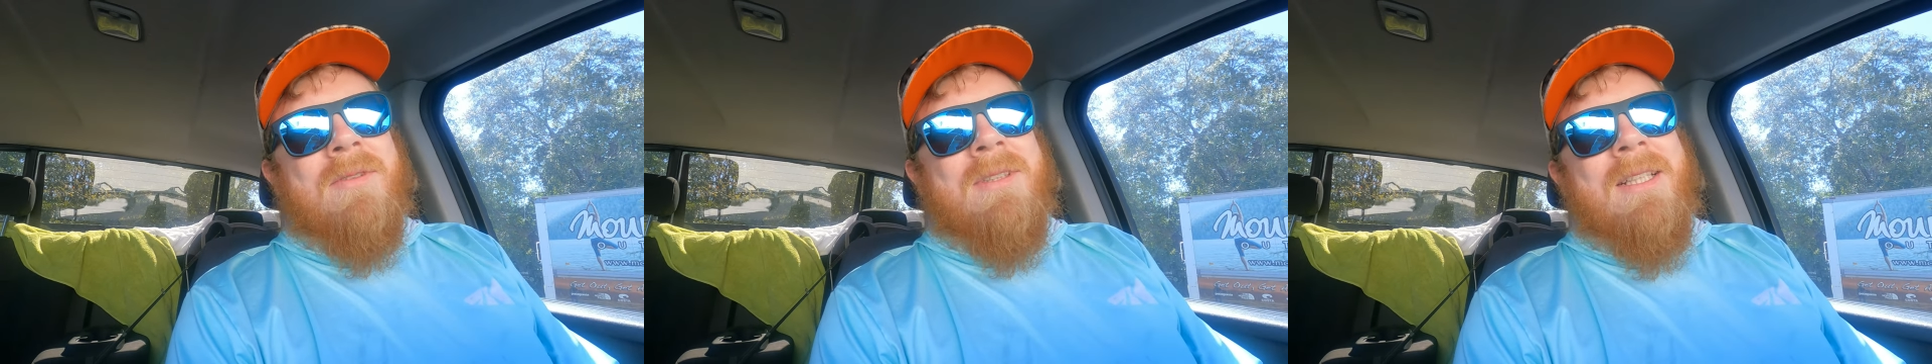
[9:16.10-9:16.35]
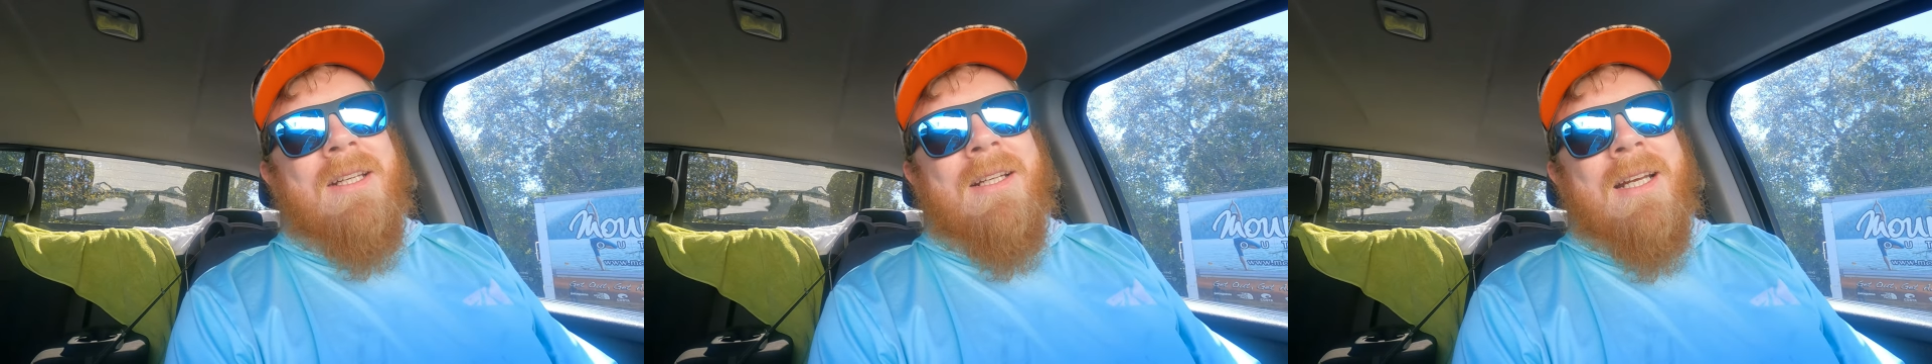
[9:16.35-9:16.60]
We'll
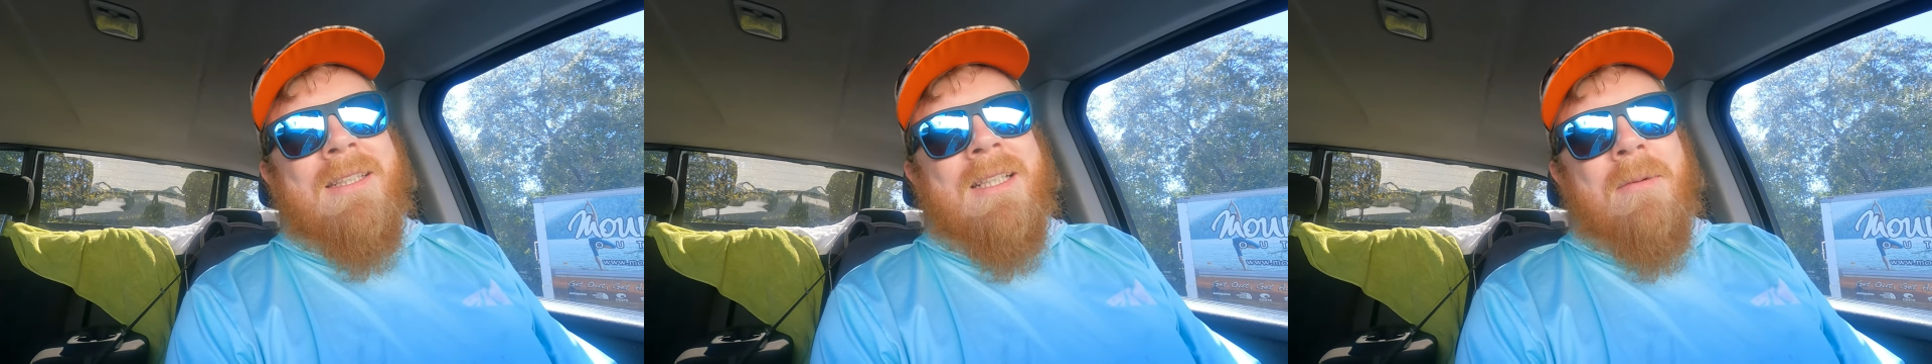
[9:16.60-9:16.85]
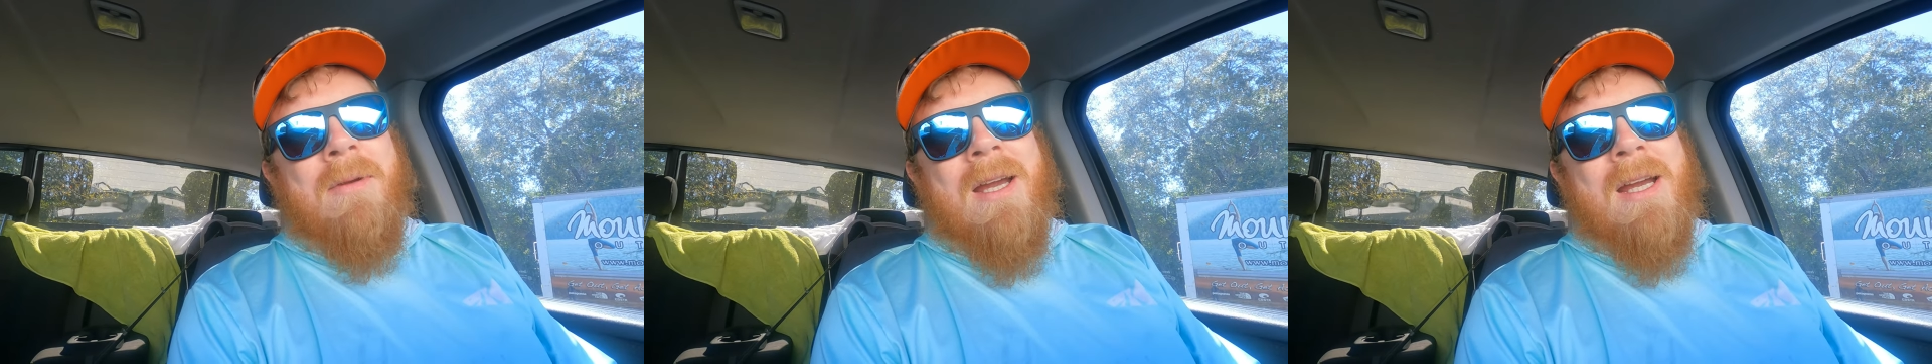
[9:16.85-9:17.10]
see you next
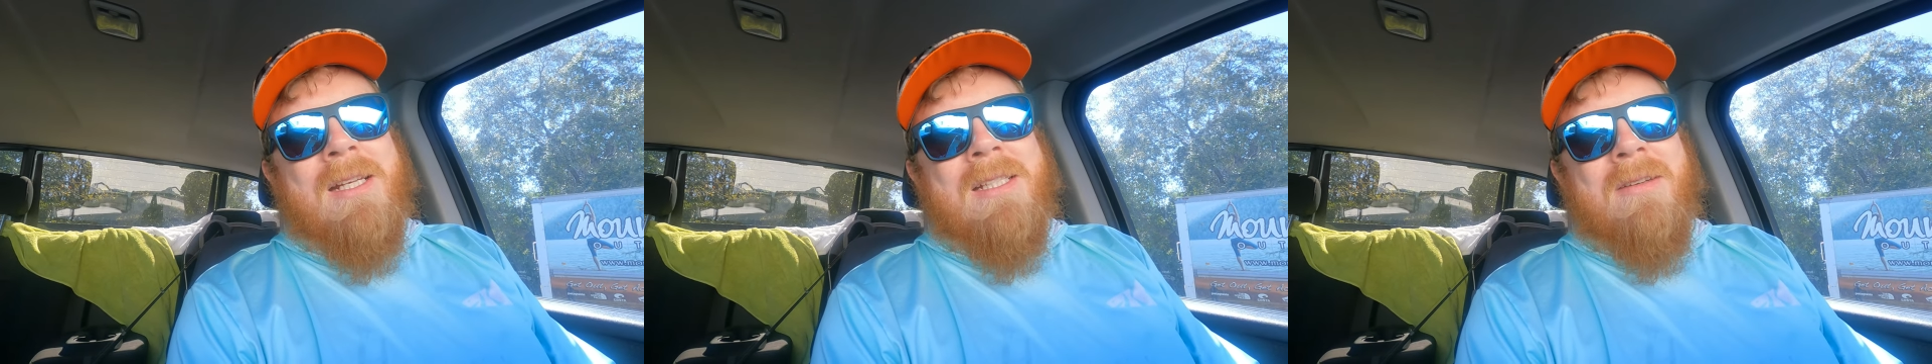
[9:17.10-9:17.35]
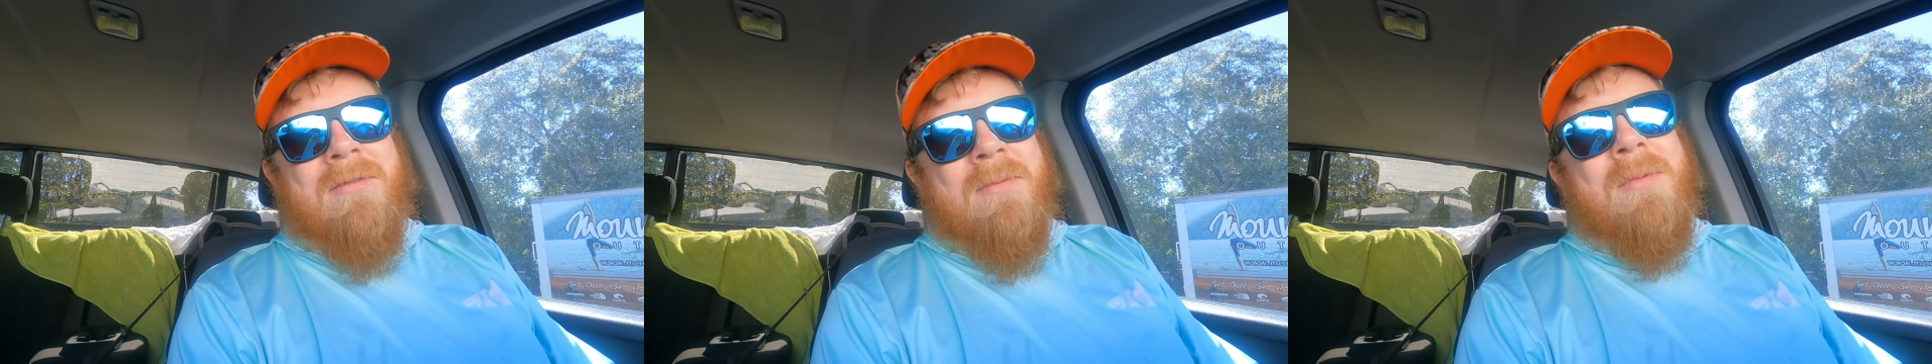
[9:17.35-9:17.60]
time,
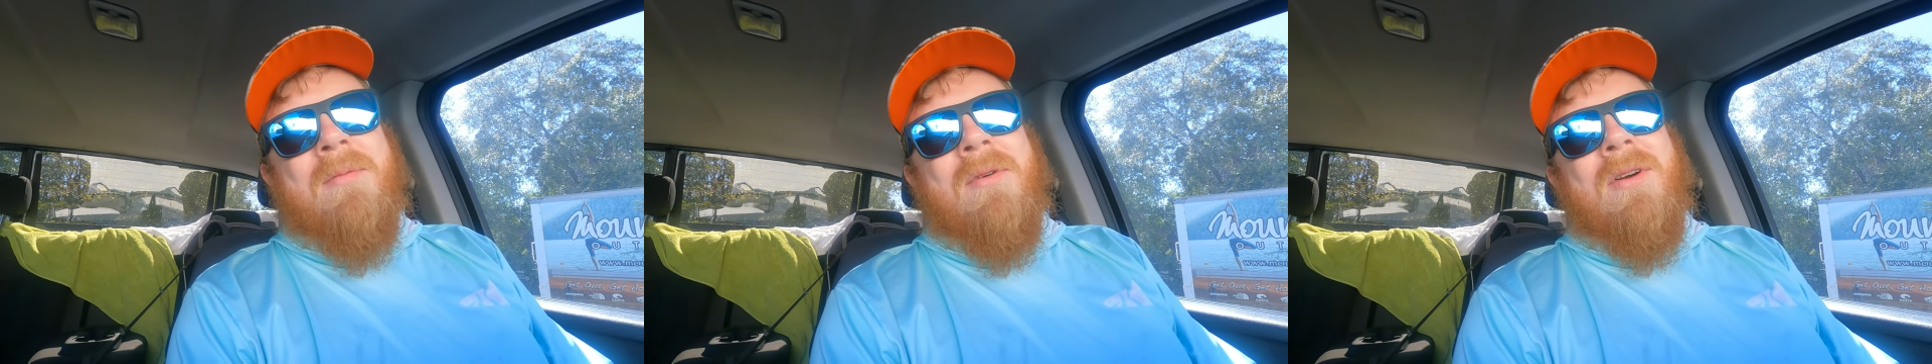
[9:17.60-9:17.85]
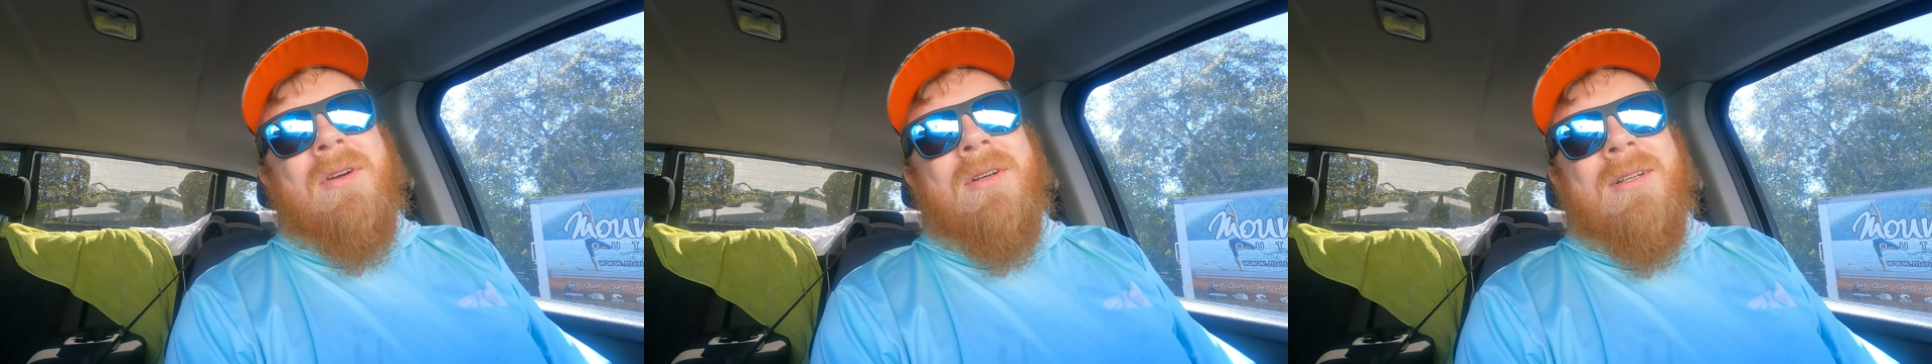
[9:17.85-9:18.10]
guys. And
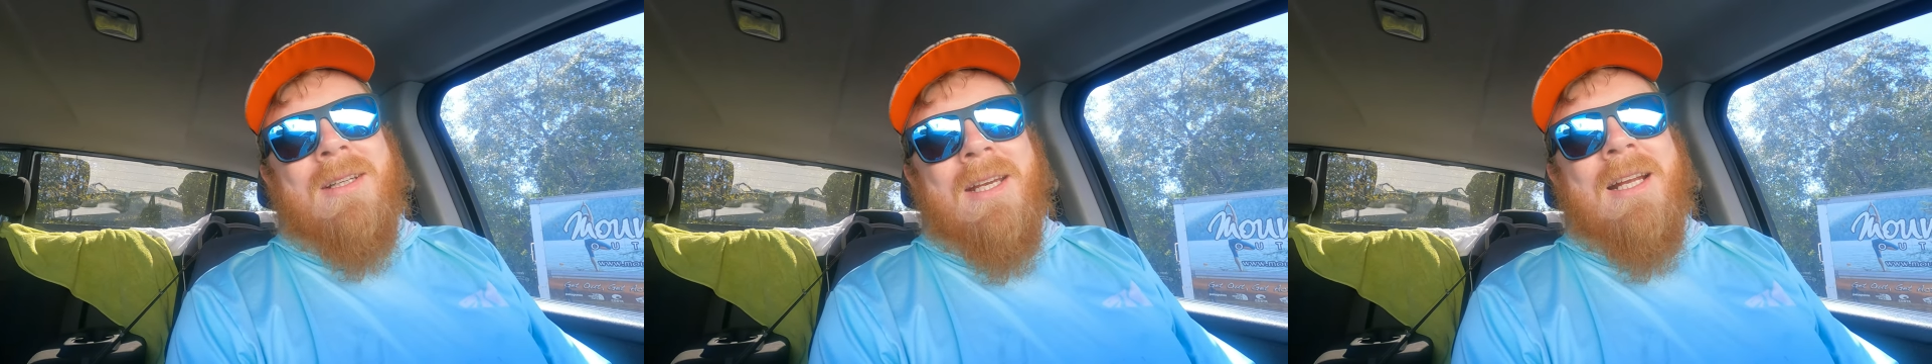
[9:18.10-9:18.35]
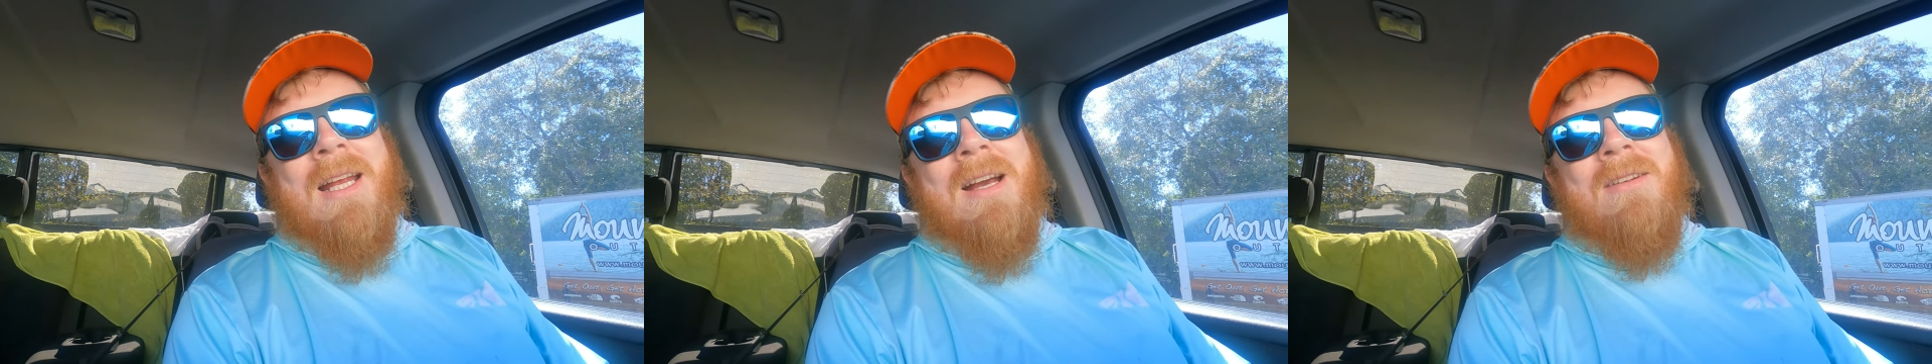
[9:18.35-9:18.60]
remember,
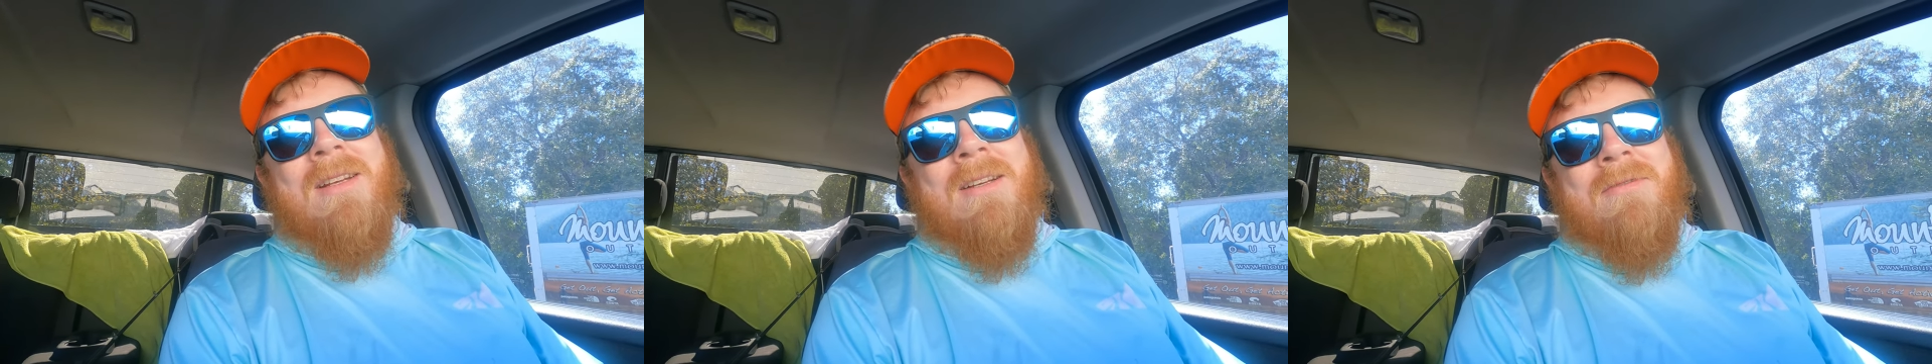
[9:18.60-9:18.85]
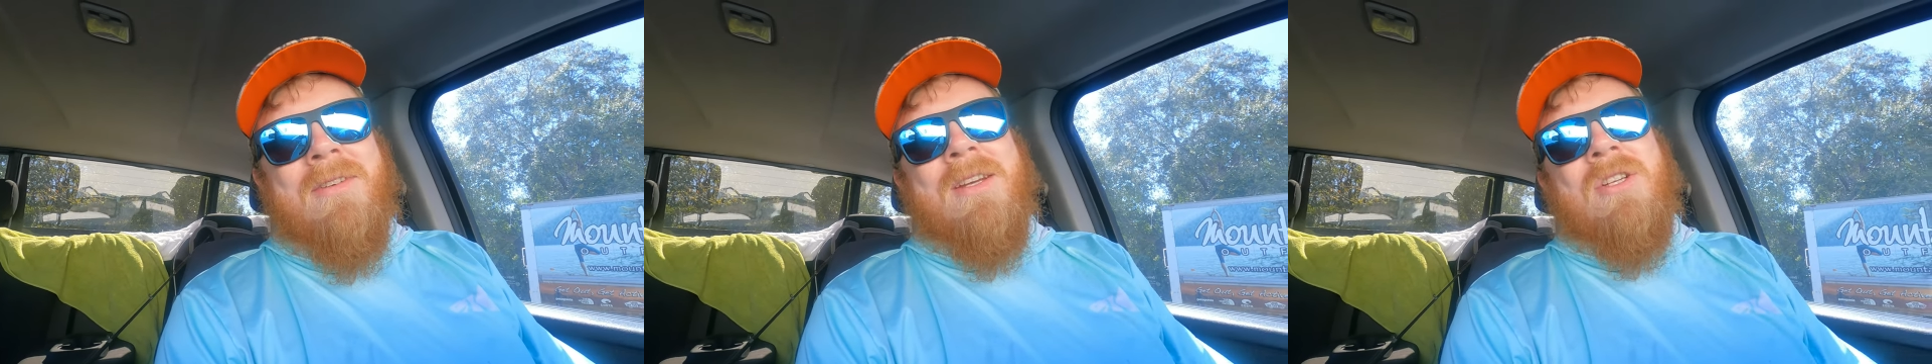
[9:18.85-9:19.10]
get out
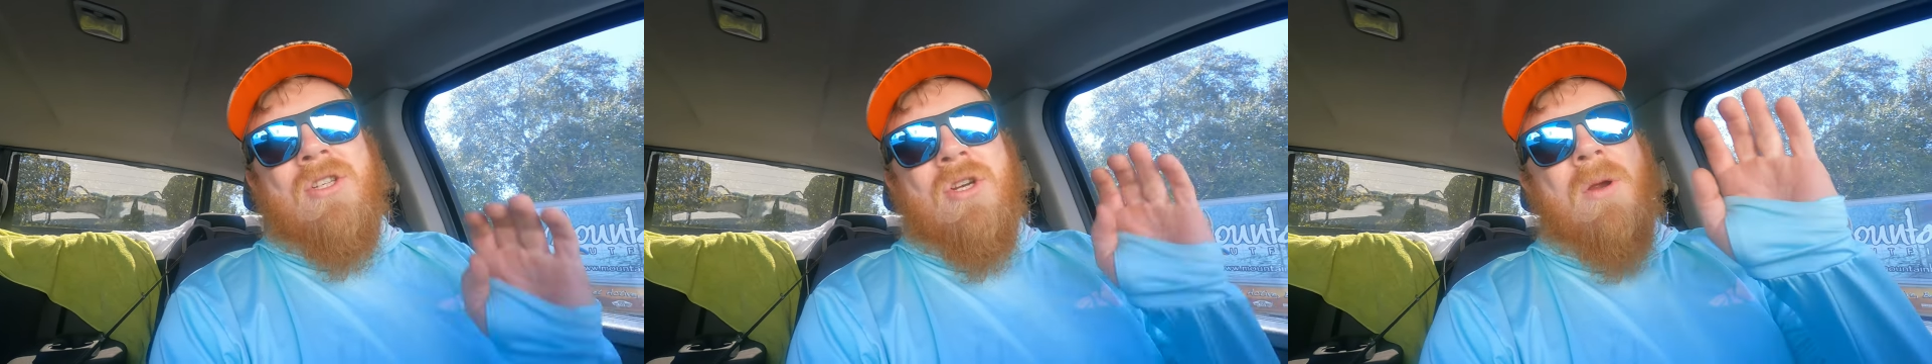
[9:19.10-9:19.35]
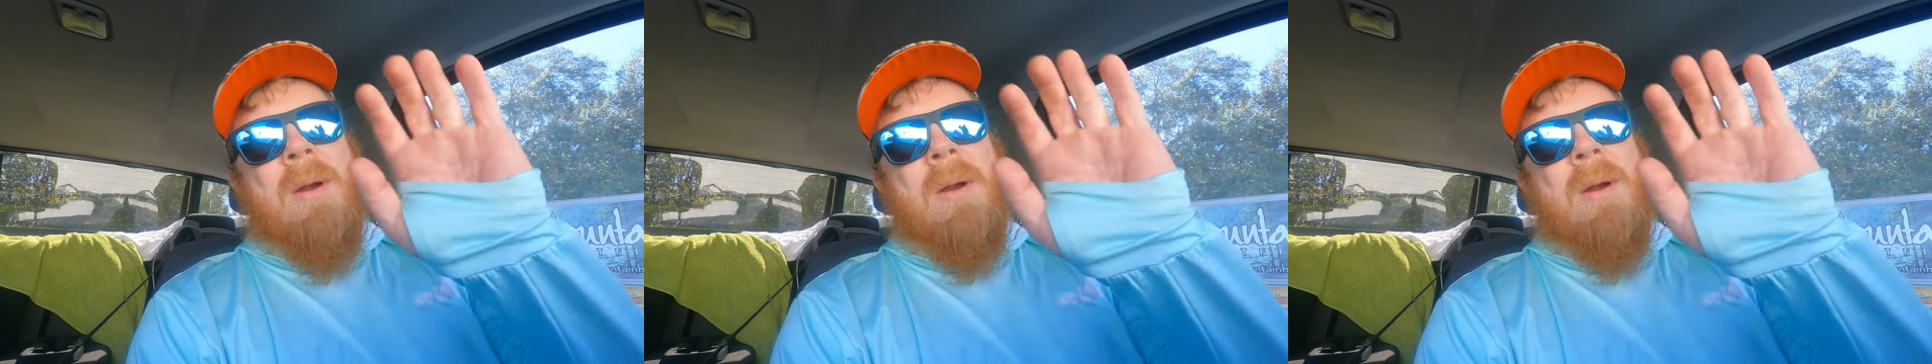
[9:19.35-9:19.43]
and fish.